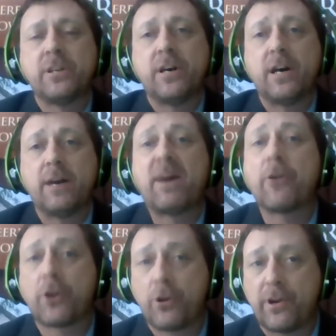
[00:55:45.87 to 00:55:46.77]
uh,
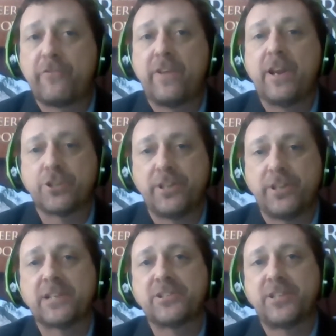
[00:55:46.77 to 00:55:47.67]
powder coated finish on the
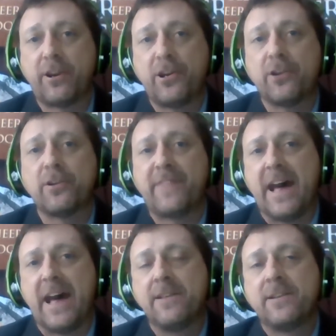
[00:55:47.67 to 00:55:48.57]
exterior of
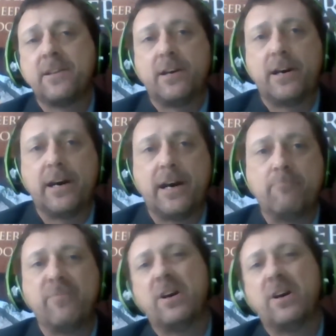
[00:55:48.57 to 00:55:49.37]
that. Um,